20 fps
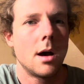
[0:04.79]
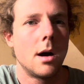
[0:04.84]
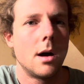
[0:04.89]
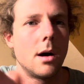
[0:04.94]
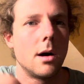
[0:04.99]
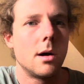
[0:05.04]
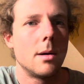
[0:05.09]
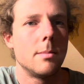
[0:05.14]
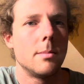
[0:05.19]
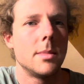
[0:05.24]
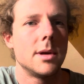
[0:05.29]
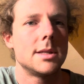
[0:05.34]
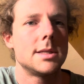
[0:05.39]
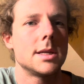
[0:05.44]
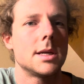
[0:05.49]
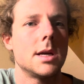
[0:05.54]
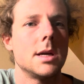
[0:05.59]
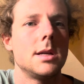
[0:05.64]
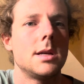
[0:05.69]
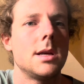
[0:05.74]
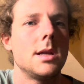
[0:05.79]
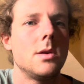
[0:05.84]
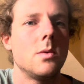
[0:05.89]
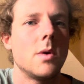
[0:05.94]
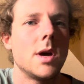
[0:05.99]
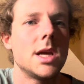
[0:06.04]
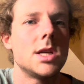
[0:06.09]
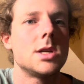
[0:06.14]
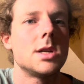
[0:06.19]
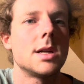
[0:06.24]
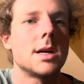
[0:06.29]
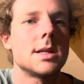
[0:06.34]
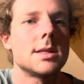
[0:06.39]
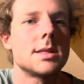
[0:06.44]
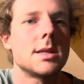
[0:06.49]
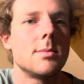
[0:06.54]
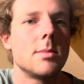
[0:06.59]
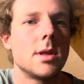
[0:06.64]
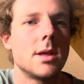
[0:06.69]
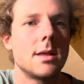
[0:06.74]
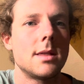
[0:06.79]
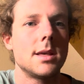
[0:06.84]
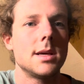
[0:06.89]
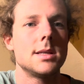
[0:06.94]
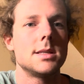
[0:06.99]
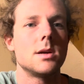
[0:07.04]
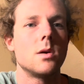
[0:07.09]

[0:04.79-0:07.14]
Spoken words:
It's a continuation on some of the things